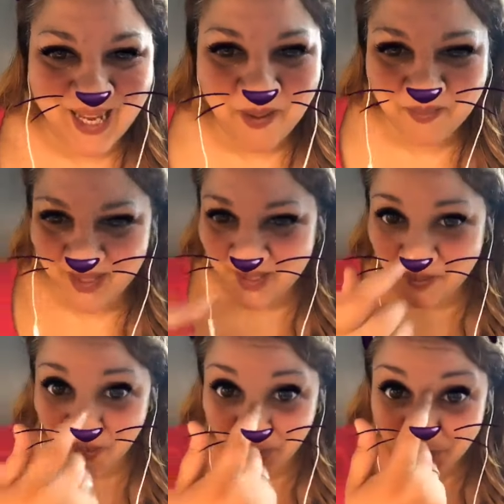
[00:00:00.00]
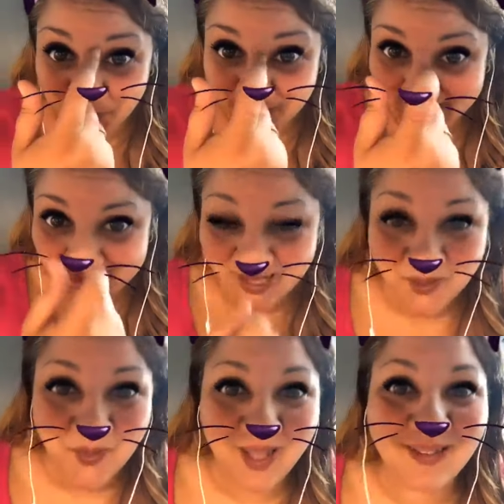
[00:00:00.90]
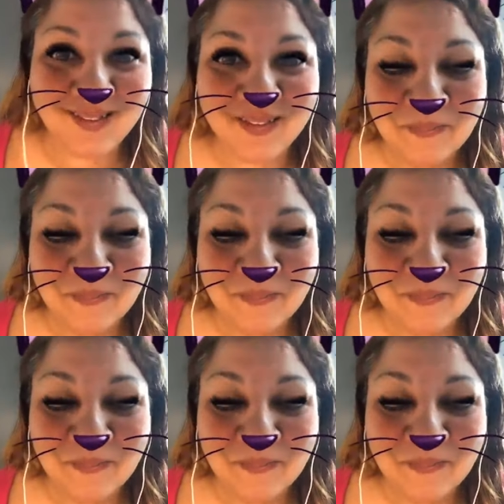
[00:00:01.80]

Hope that you are gorgeous and well.